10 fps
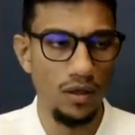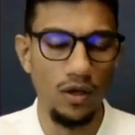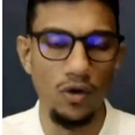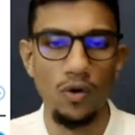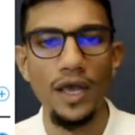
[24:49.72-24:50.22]

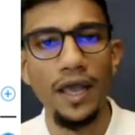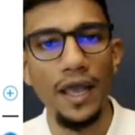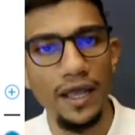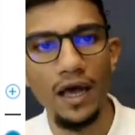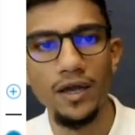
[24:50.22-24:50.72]

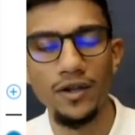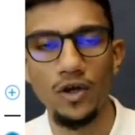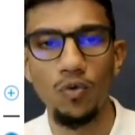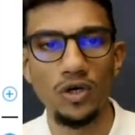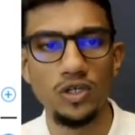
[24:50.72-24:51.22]
area in
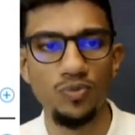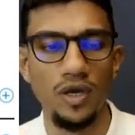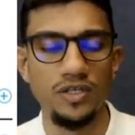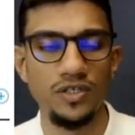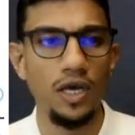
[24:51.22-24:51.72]
your
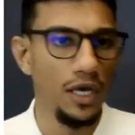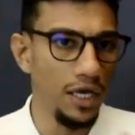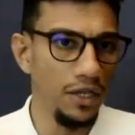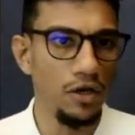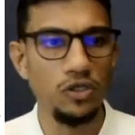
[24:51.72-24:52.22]
workspace,
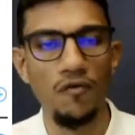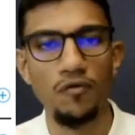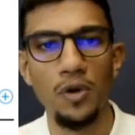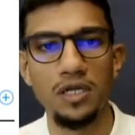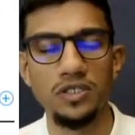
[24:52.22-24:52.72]
in your
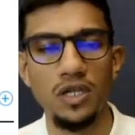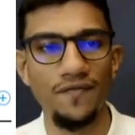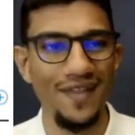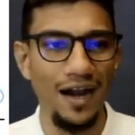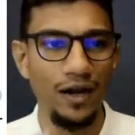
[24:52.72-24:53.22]
software
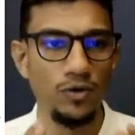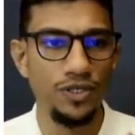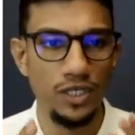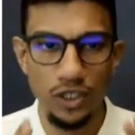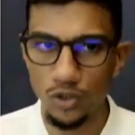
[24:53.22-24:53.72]
itself. That was
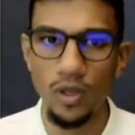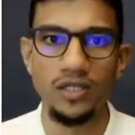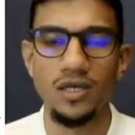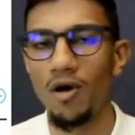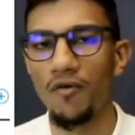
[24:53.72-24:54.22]
an issue
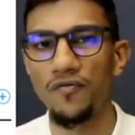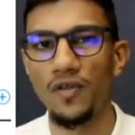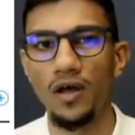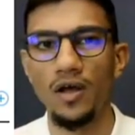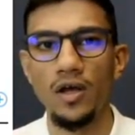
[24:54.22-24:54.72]
that some of
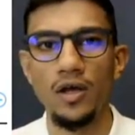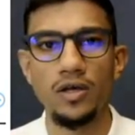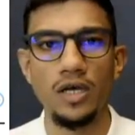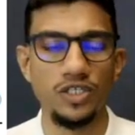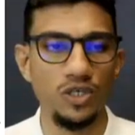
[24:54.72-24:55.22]
the
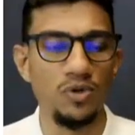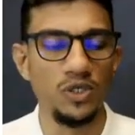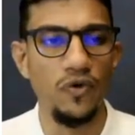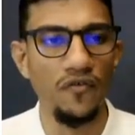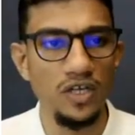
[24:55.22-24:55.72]

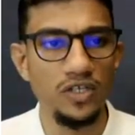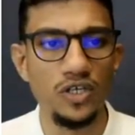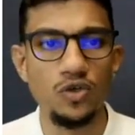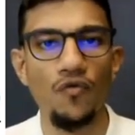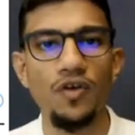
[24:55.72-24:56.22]
customers were
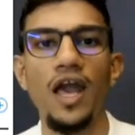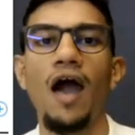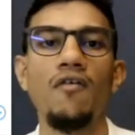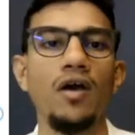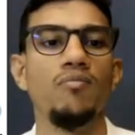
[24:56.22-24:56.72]
facing. So we
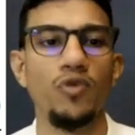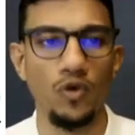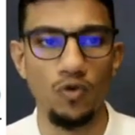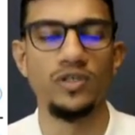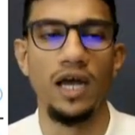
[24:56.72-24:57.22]
have
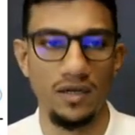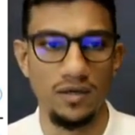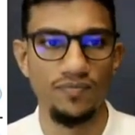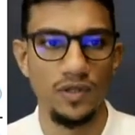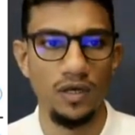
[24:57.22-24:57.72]
improved
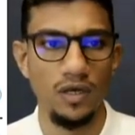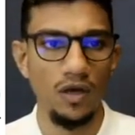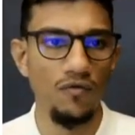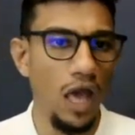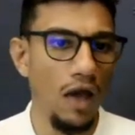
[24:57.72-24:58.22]
that.
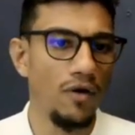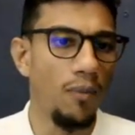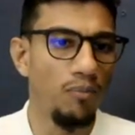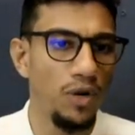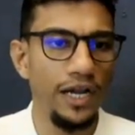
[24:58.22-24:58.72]
We have
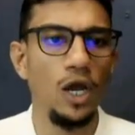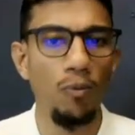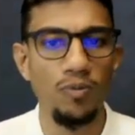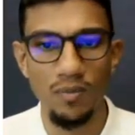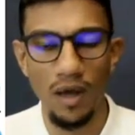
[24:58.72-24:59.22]
completely
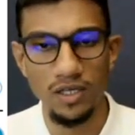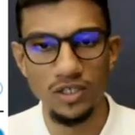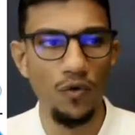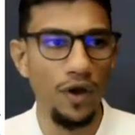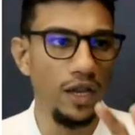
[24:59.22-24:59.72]

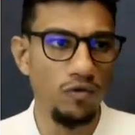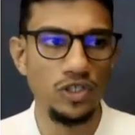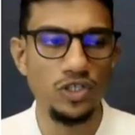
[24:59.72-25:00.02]
optimized the way in